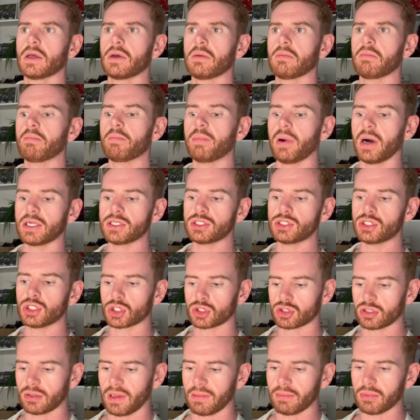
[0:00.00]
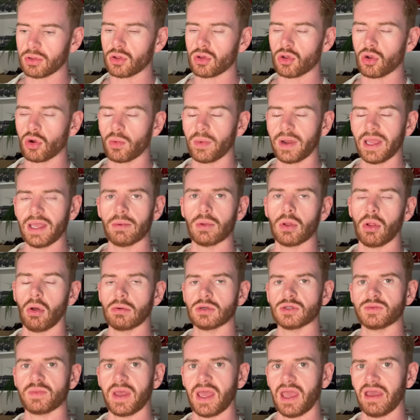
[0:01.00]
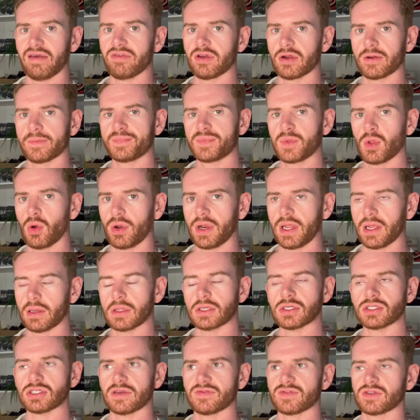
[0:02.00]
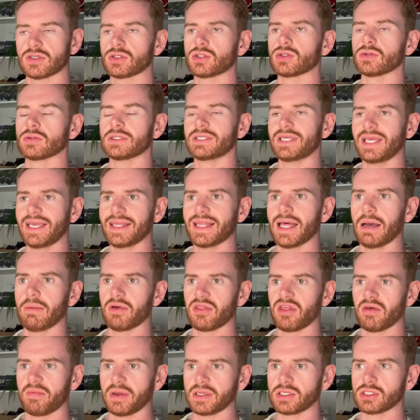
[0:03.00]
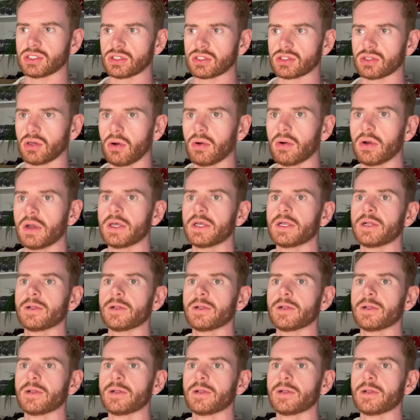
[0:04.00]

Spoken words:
But just remember that your weight will always be heavier on early shifts, so take that with a pinch of salt,